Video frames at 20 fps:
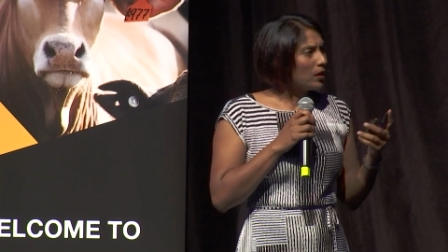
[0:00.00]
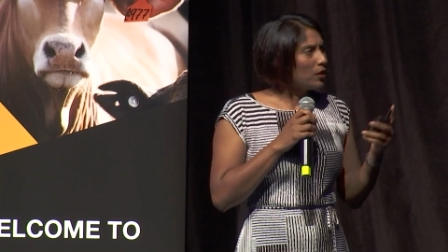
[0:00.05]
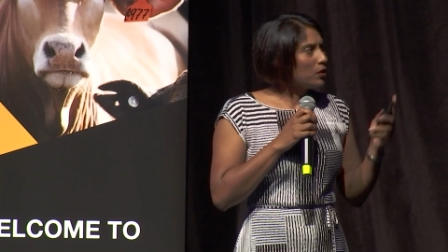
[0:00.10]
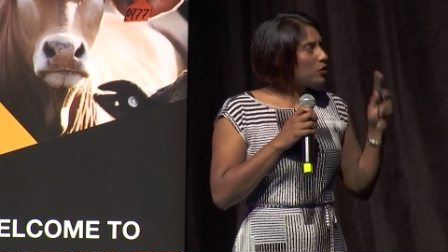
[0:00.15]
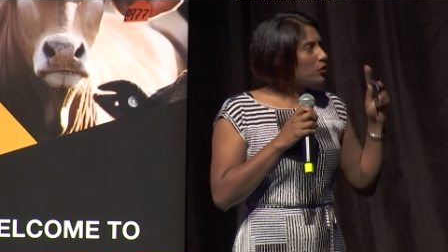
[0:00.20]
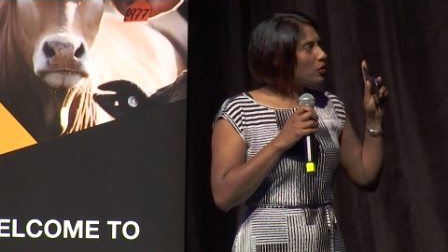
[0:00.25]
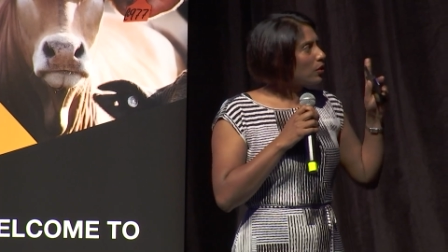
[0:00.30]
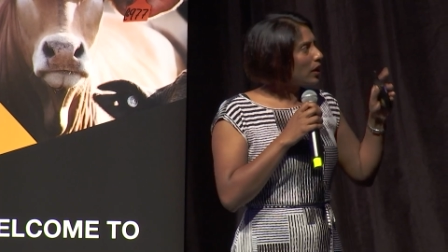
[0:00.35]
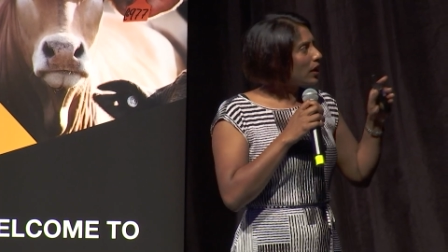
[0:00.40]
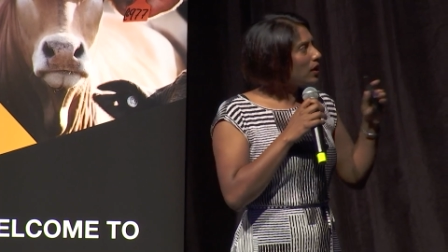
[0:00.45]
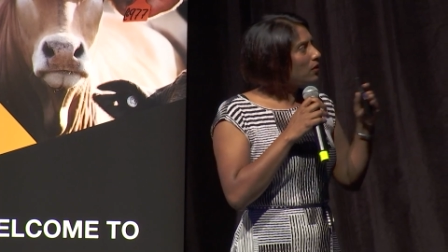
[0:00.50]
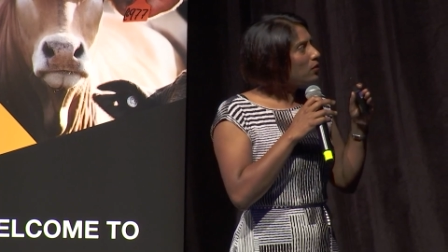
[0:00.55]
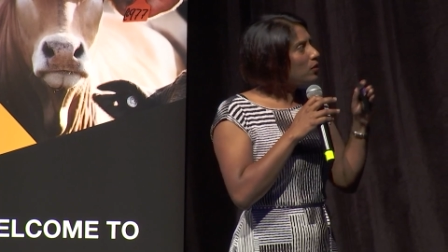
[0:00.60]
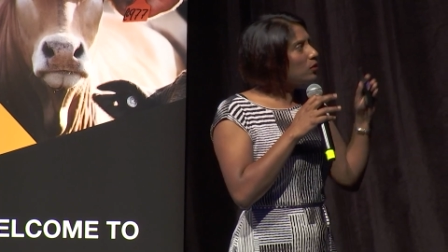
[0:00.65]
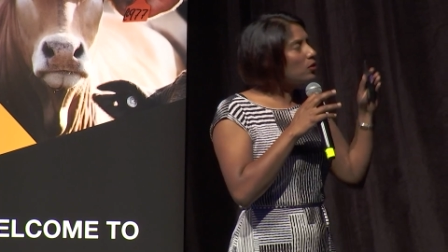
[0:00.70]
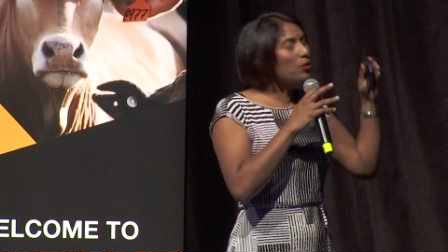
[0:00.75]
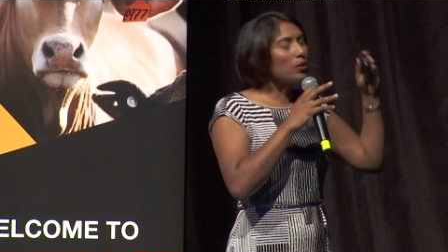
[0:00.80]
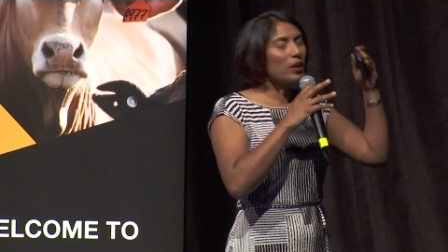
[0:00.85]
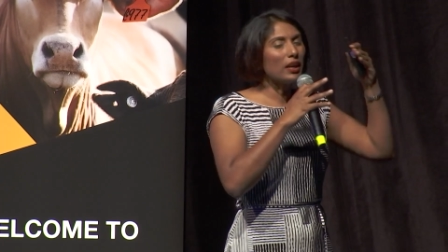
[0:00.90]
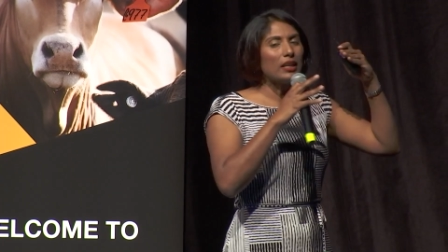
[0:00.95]
So
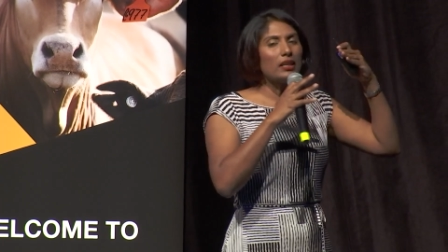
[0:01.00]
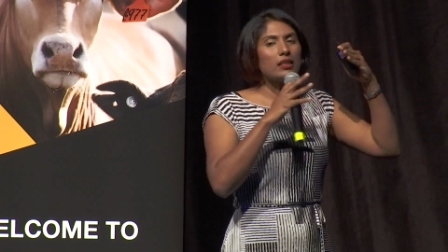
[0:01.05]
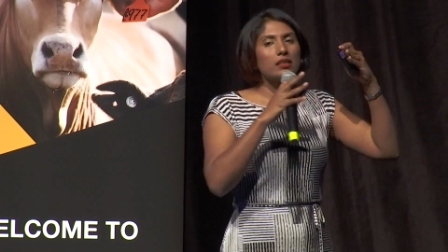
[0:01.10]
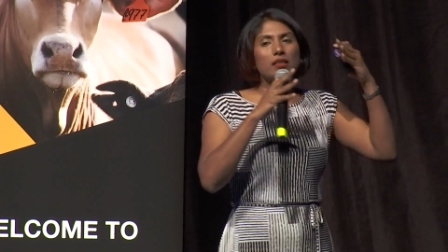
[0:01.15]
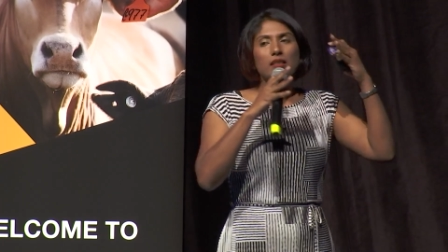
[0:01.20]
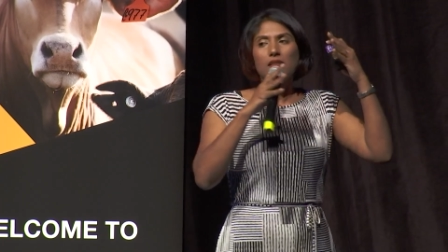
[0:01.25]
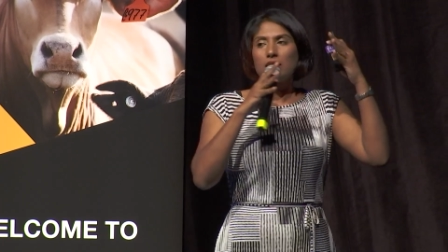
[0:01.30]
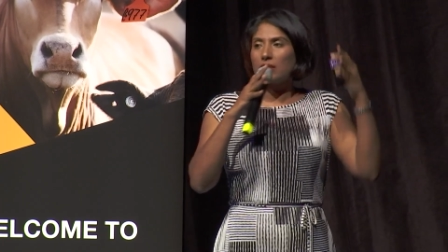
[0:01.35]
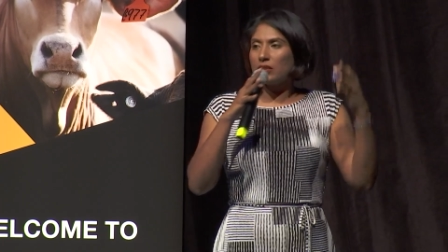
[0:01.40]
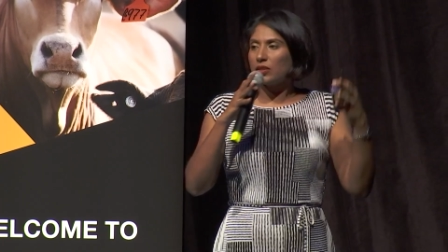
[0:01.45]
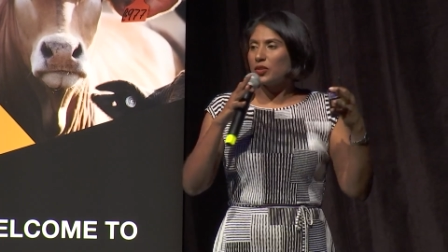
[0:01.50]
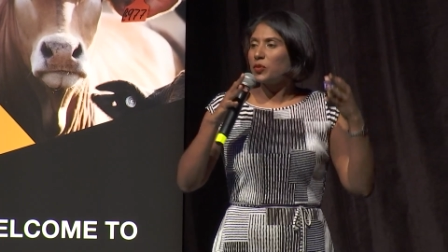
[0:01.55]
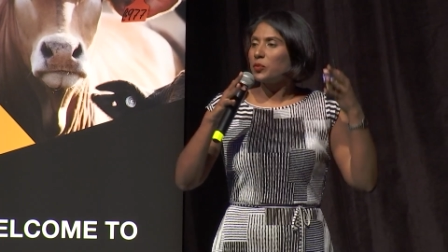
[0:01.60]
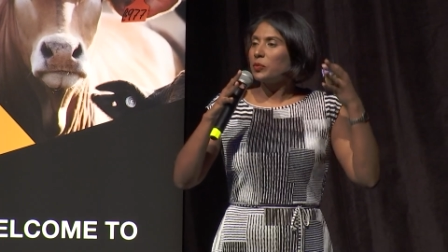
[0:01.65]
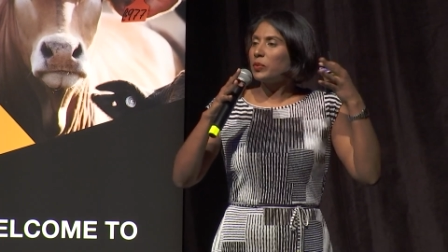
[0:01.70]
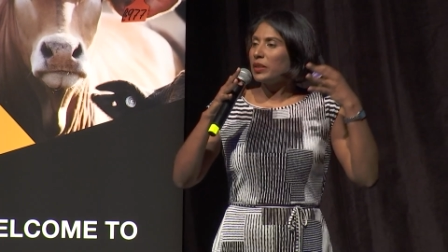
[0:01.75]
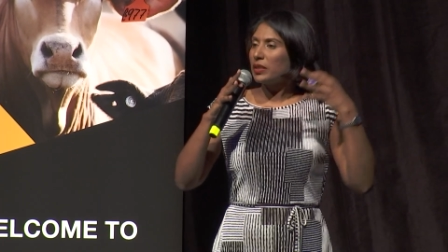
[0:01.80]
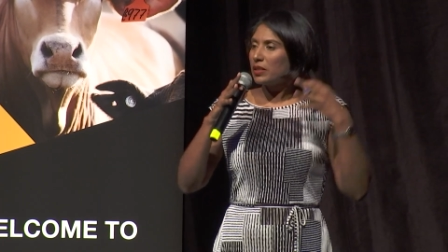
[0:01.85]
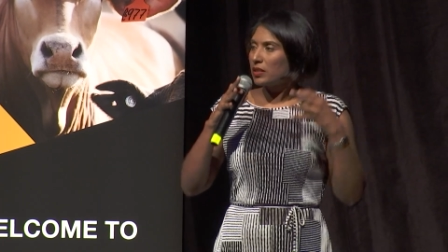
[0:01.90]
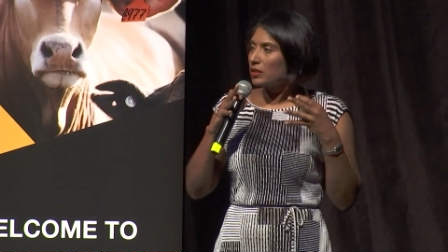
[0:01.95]
even though it is
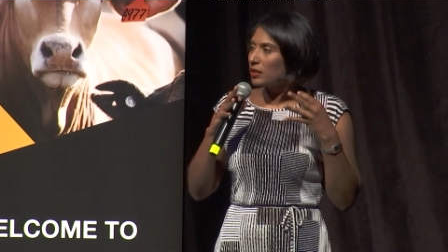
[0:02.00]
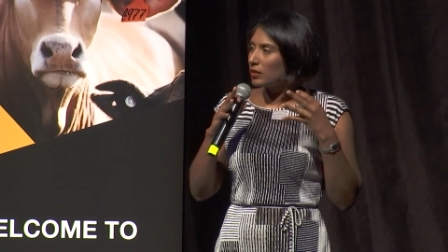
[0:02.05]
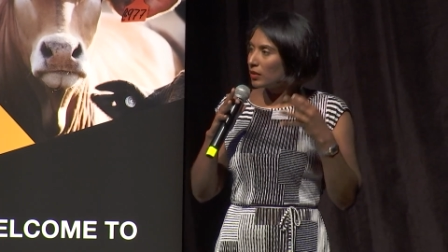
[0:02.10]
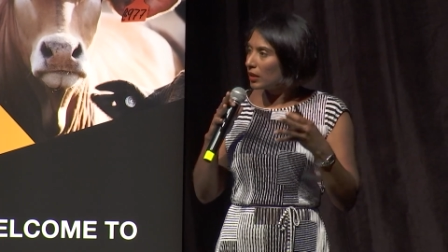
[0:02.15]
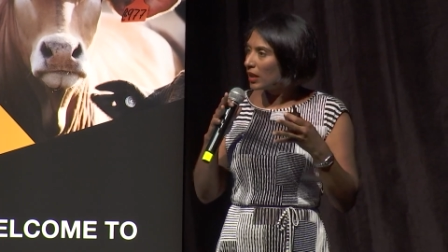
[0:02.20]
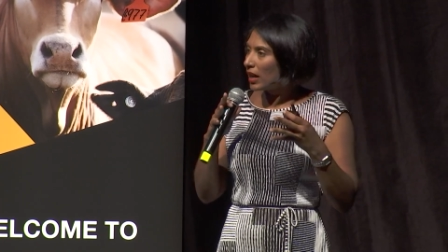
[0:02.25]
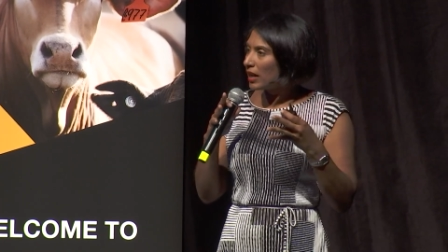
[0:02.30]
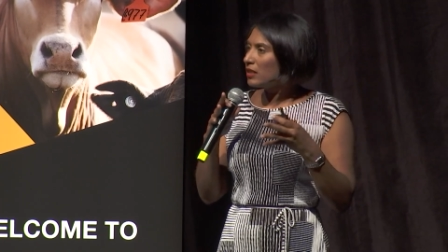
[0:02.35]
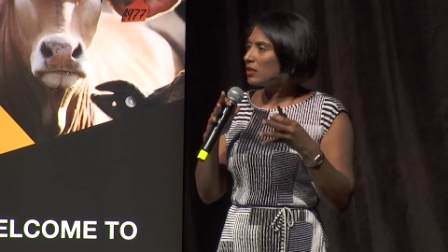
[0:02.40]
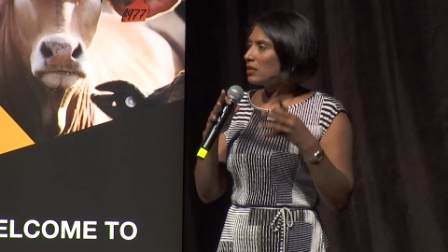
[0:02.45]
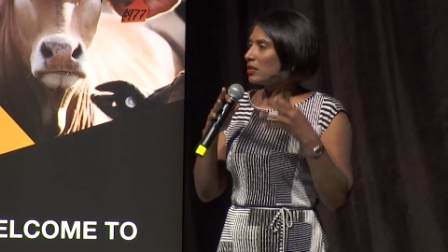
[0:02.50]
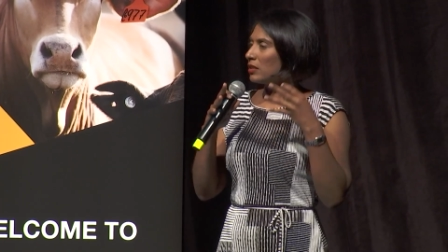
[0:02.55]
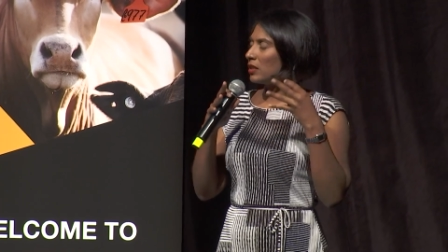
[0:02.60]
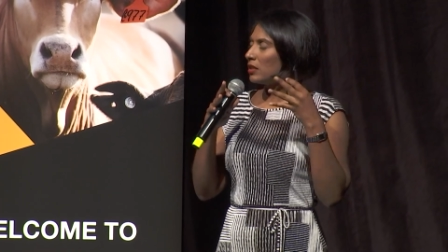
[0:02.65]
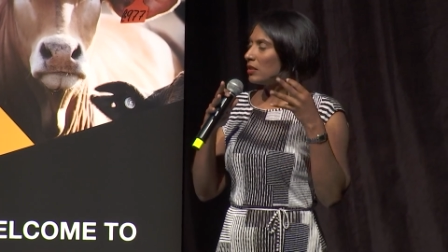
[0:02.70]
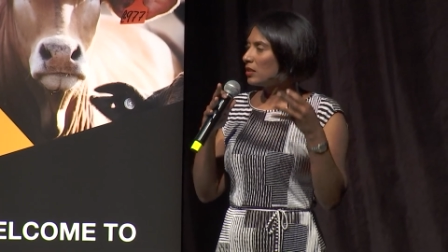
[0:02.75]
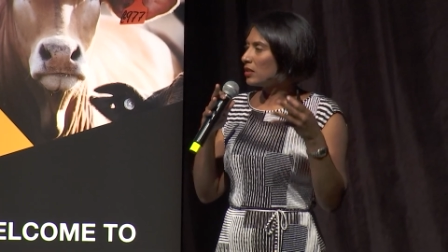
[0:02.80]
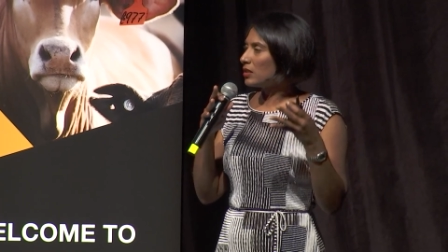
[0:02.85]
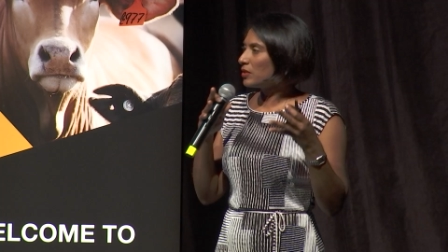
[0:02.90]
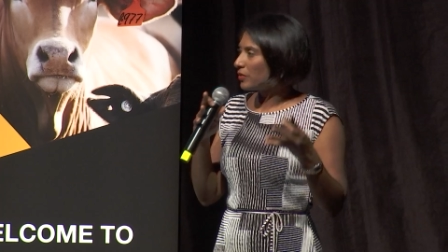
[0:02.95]
considerably still less
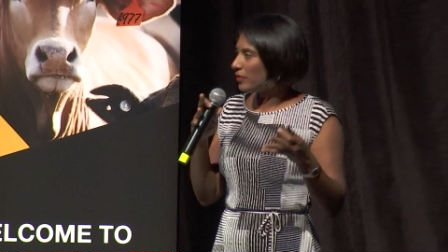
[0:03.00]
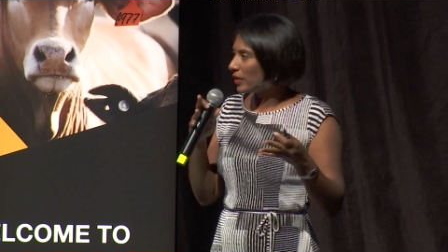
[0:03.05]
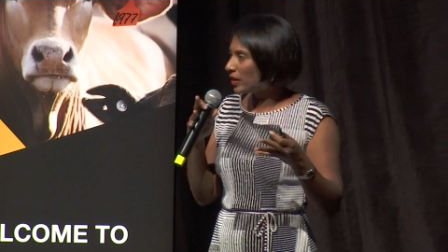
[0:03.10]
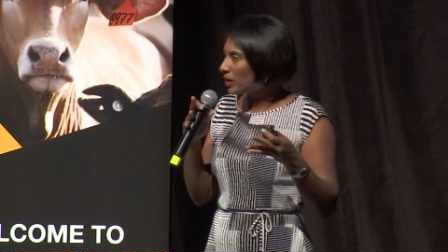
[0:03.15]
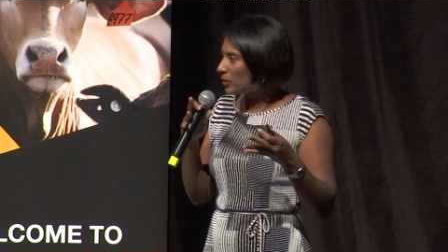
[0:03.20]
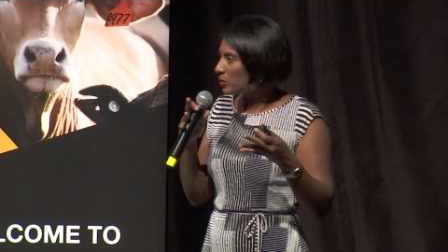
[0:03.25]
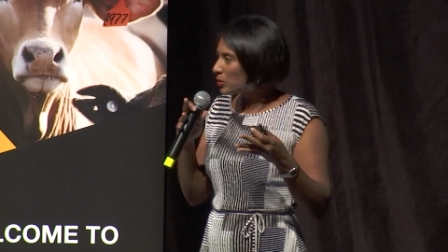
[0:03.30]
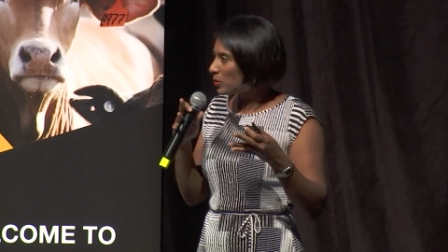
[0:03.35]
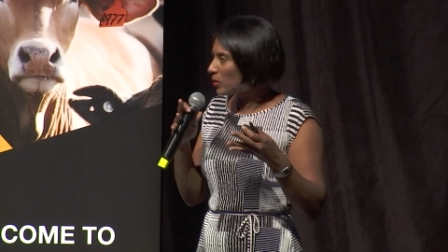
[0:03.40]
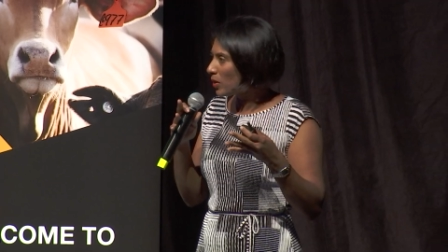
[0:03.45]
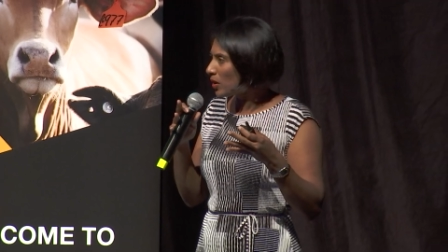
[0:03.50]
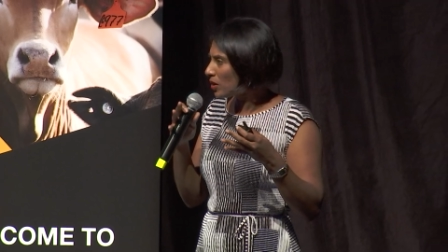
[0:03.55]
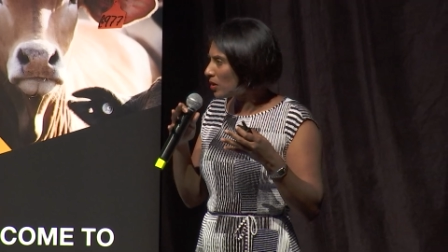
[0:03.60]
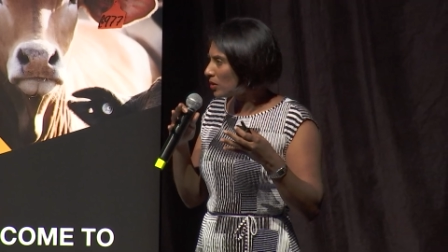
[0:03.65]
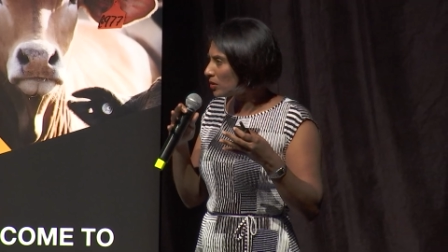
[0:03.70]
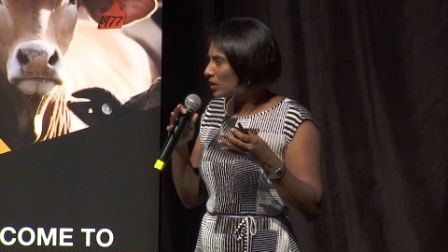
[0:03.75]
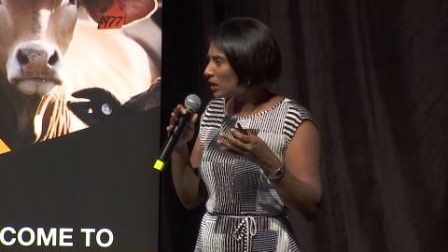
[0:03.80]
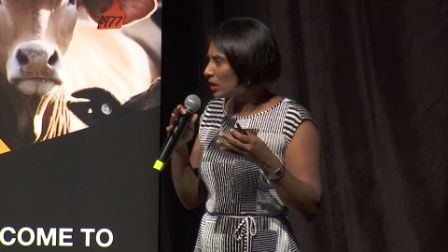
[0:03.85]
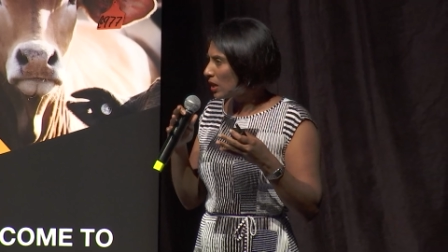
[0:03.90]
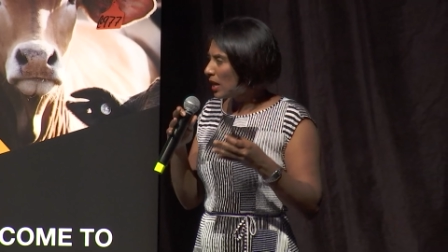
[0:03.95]
than the developed
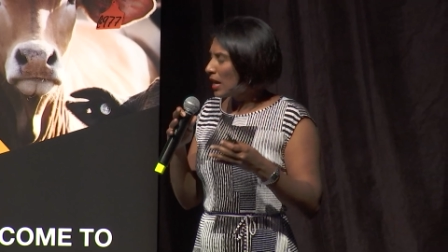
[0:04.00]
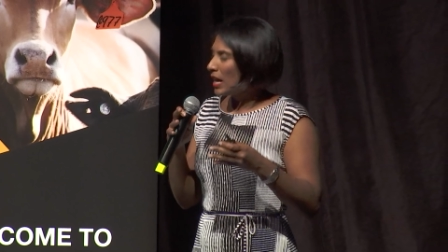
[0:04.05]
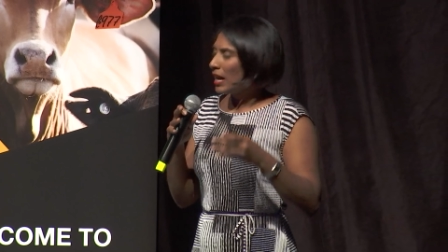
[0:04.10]
world,